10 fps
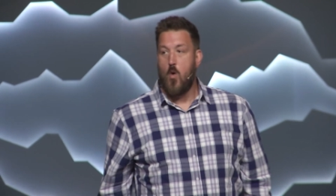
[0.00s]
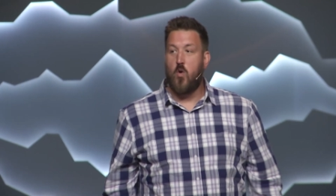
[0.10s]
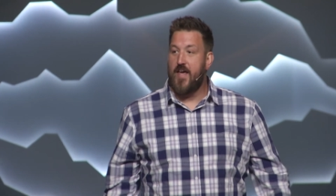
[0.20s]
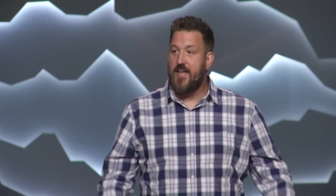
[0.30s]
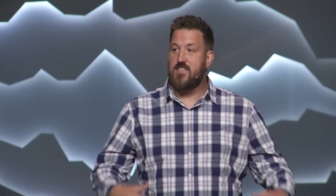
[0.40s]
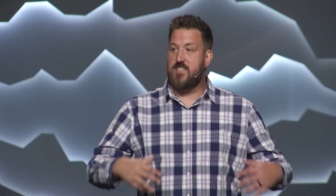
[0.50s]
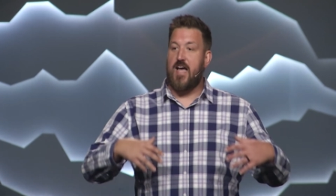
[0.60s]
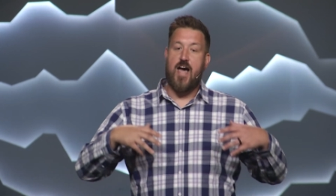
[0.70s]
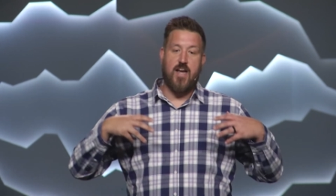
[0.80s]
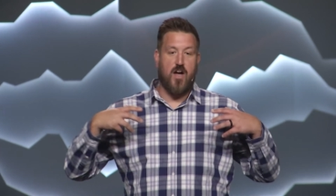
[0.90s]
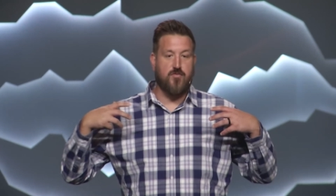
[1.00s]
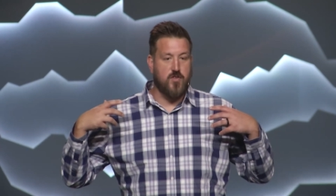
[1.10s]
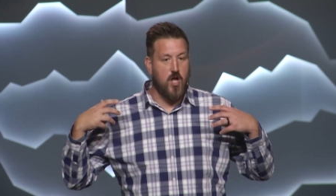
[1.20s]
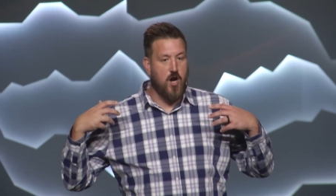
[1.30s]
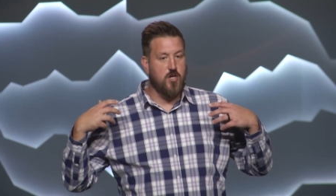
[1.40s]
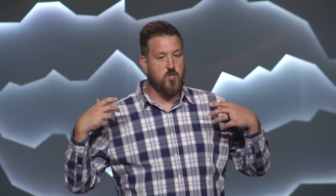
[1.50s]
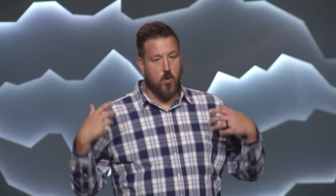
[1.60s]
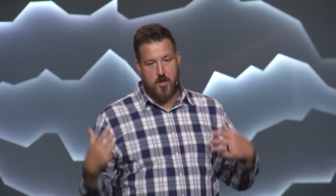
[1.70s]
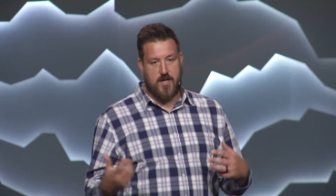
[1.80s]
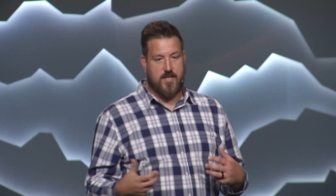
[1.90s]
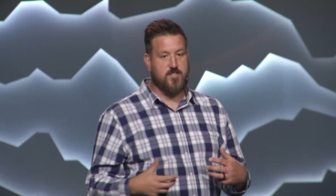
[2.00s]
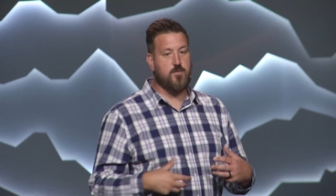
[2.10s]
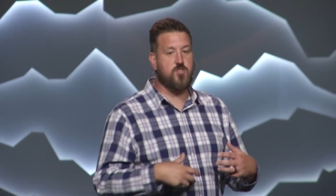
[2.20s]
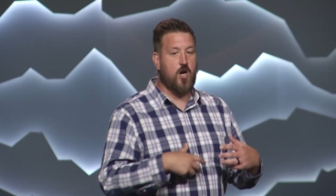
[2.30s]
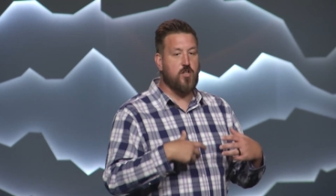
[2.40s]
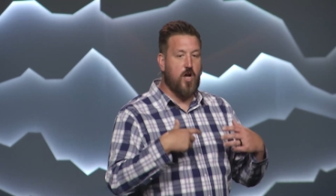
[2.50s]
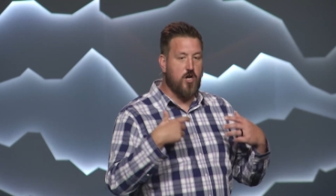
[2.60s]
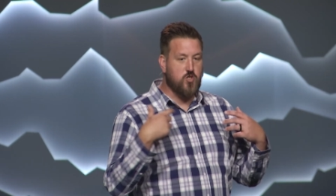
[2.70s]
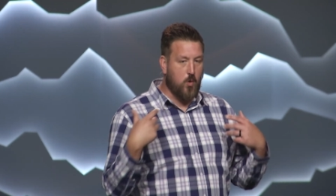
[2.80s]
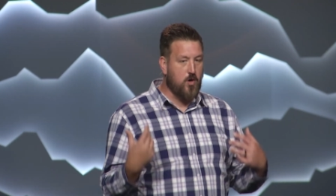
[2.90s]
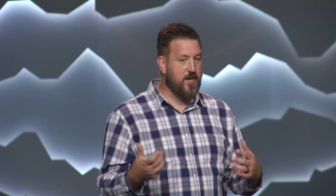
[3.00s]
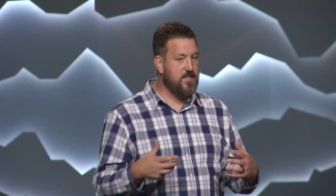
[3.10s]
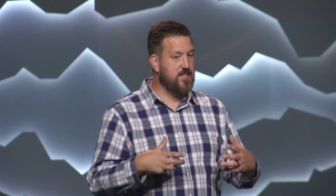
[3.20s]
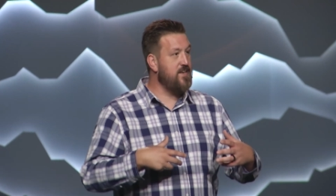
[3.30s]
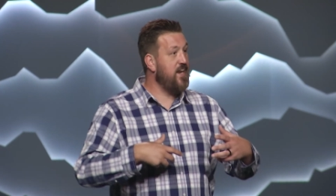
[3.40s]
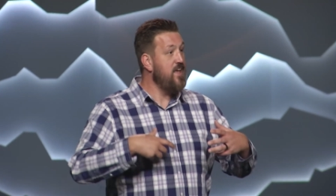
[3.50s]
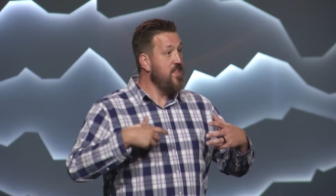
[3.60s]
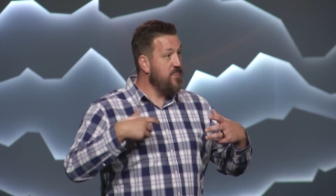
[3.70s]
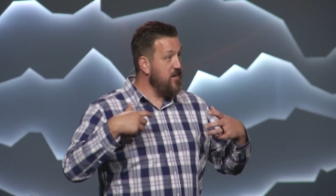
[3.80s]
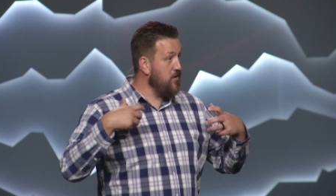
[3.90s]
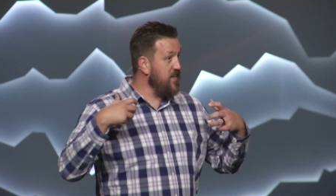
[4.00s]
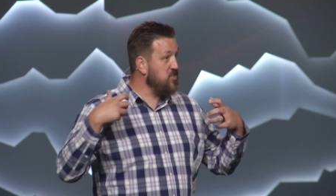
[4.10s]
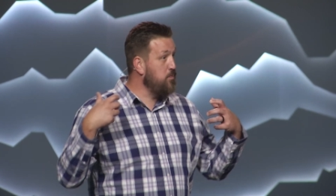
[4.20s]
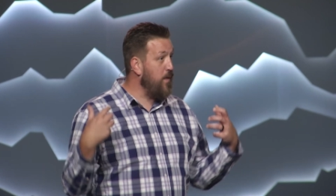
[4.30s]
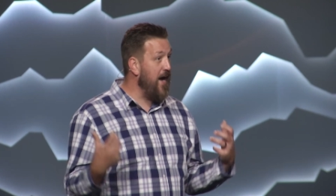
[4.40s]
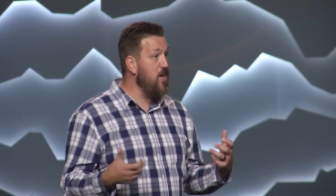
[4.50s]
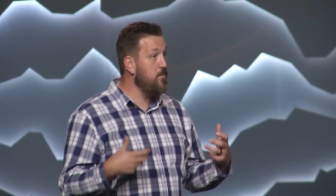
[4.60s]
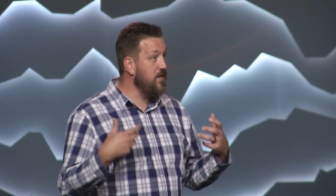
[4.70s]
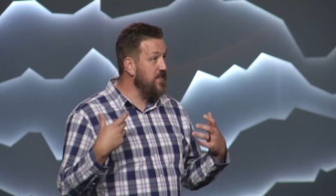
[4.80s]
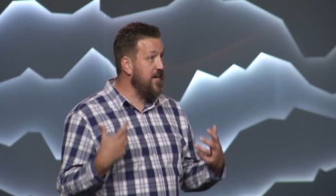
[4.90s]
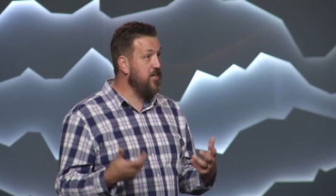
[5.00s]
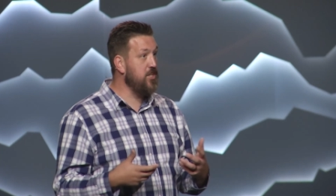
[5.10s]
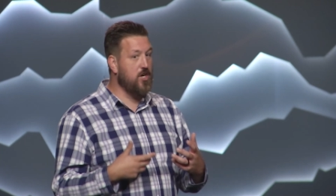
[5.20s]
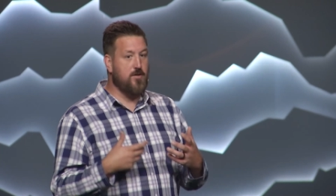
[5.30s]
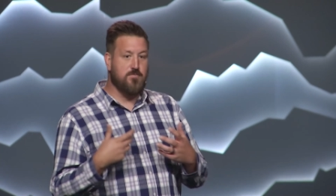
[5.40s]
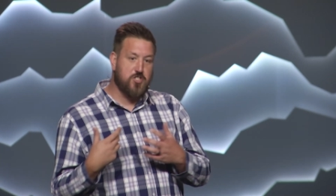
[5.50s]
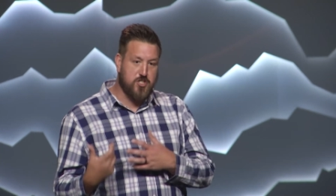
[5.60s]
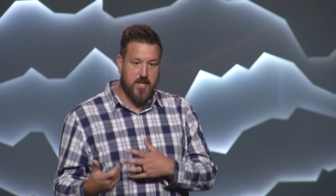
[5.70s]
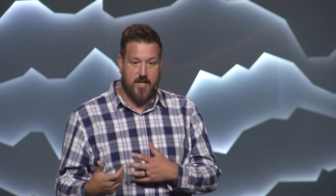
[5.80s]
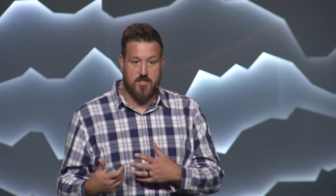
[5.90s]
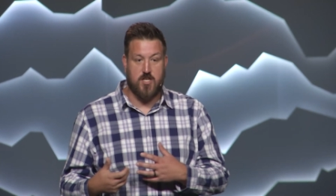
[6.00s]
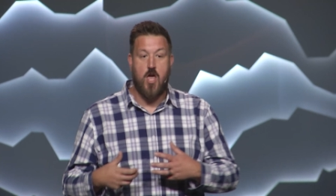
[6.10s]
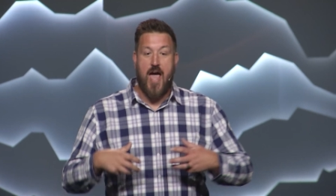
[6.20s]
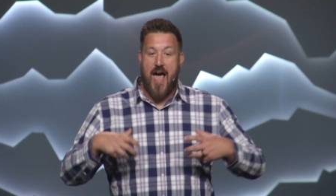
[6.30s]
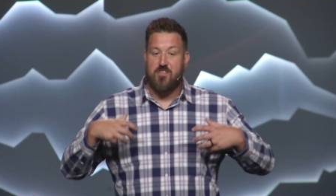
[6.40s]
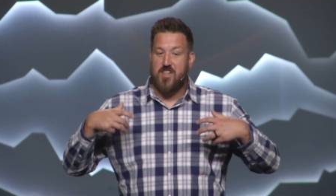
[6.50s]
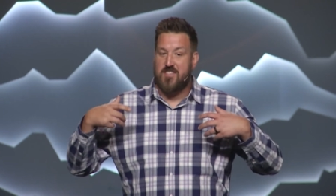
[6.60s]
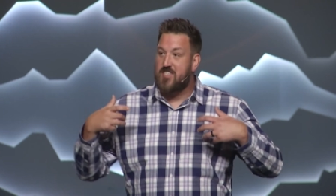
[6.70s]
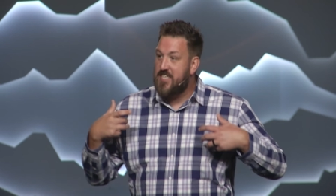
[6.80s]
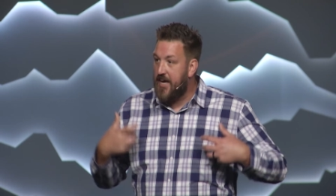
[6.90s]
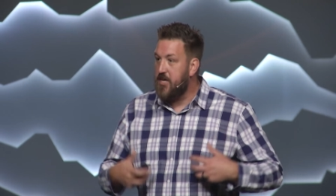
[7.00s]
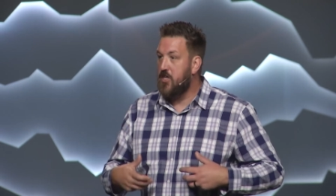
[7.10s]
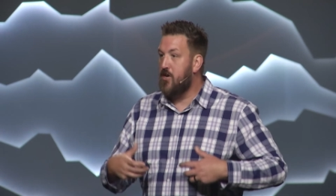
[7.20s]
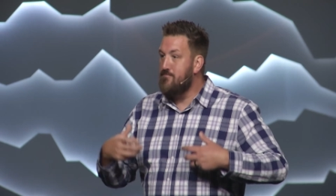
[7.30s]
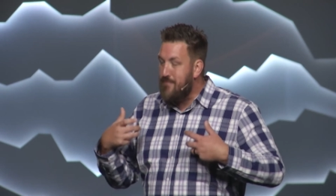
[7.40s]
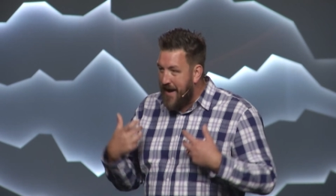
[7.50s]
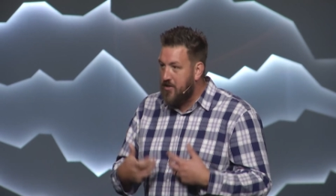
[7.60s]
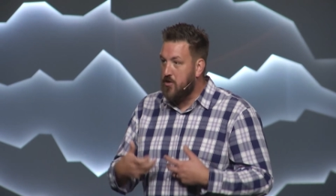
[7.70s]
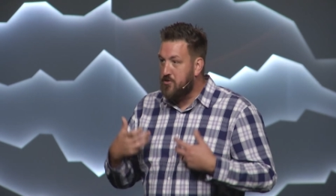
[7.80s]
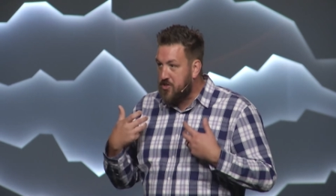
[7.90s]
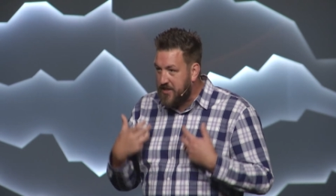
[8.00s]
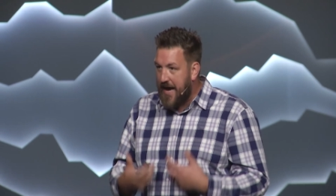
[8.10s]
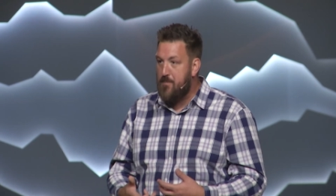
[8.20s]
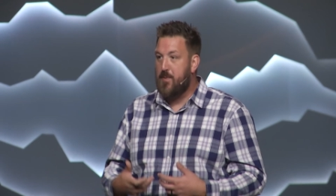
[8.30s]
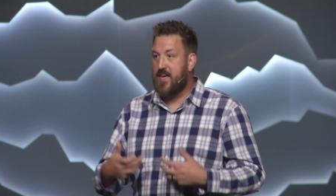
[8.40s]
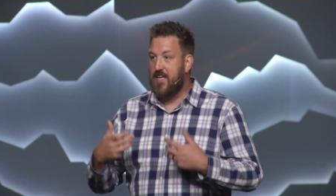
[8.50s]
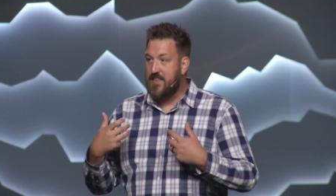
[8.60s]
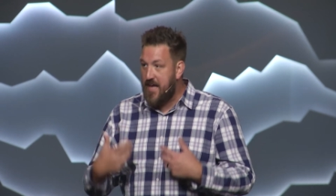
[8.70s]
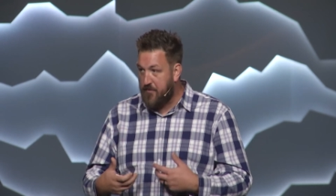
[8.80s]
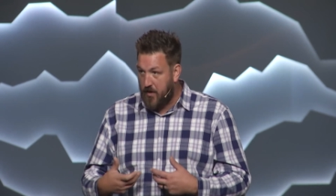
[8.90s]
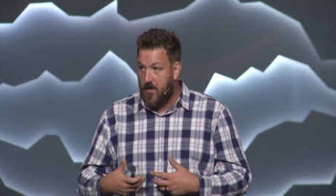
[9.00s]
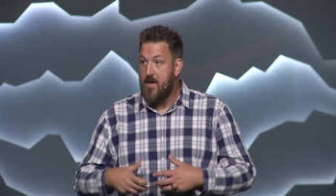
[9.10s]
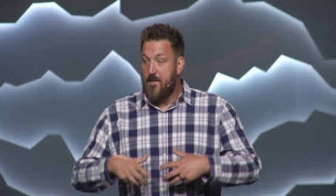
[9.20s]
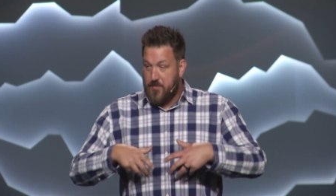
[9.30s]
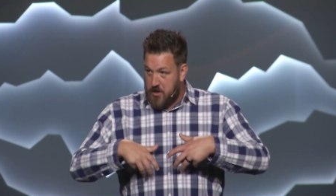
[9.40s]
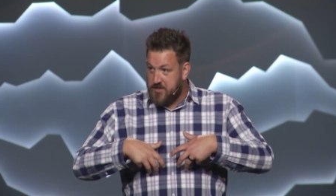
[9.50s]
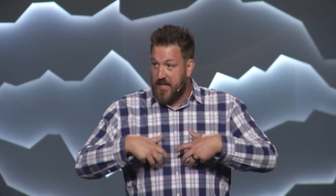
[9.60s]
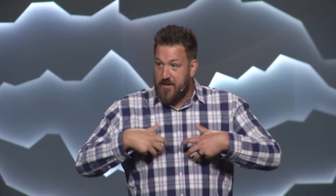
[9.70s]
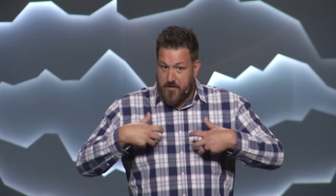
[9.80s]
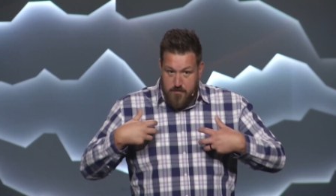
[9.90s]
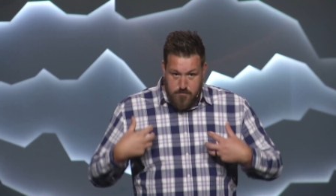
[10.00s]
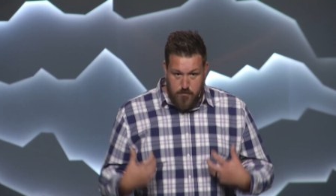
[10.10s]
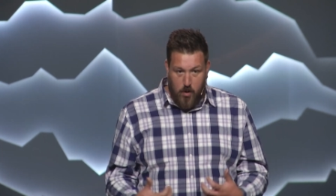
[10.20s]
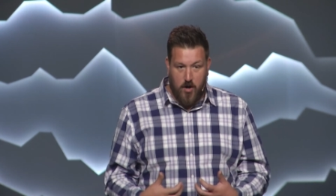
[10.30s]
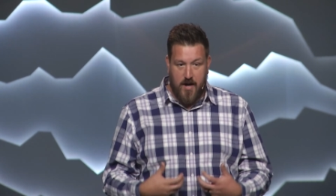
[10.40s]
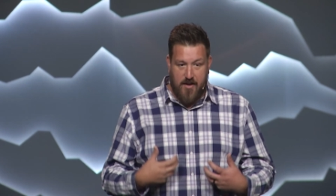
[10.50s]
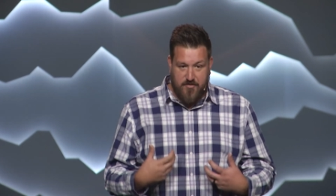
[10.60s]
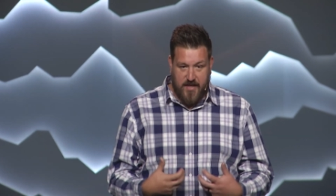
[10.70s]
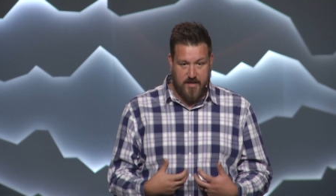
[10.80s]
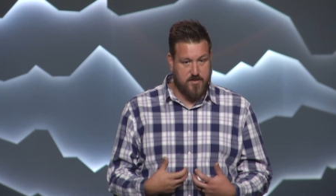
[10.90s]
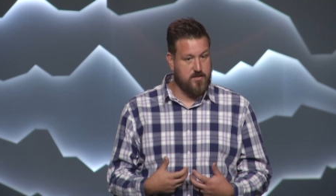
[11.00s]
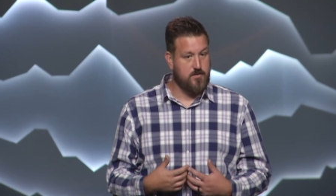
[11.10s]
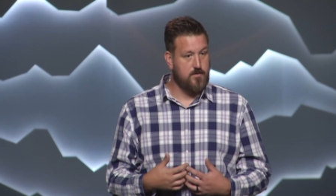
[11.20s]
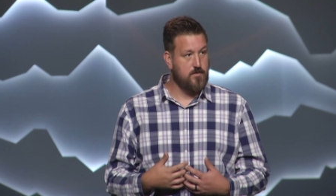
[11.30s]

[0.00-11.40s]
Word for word: Well, inside of large organisms are large organs and they are these biomolecular machines. At the cellular microscopic level, there's even more of these.